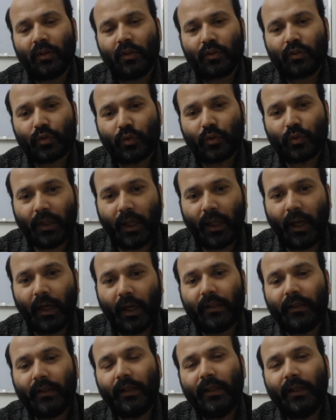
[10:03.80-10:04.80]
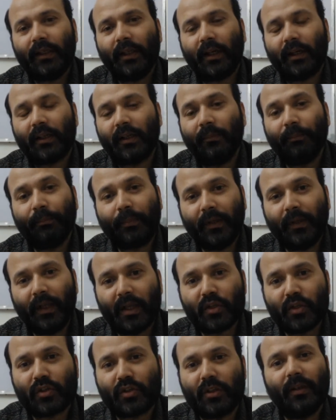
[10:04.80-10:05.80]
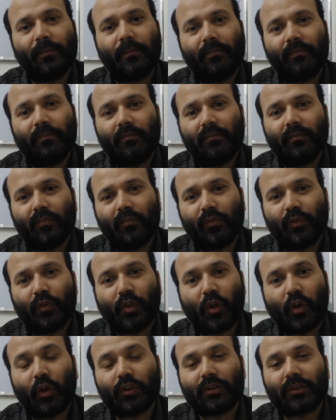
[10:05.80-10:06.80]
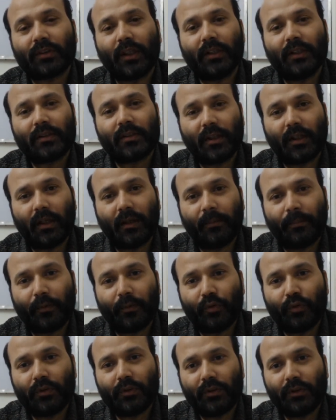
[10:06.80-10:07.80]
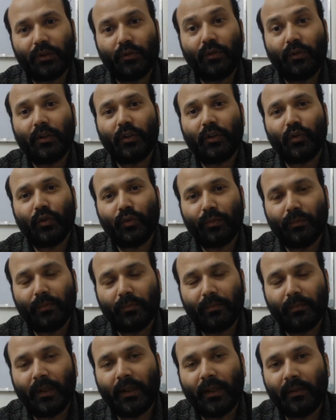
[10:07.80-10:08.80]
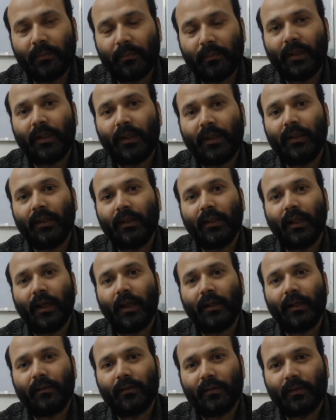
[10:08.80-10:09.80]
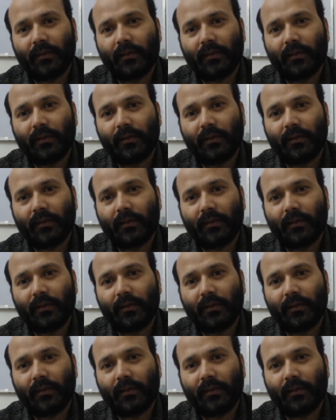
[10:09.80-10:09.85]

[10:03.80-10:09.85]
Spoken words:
So that need a comprehensive cross-cultural approach. You need to maintain in that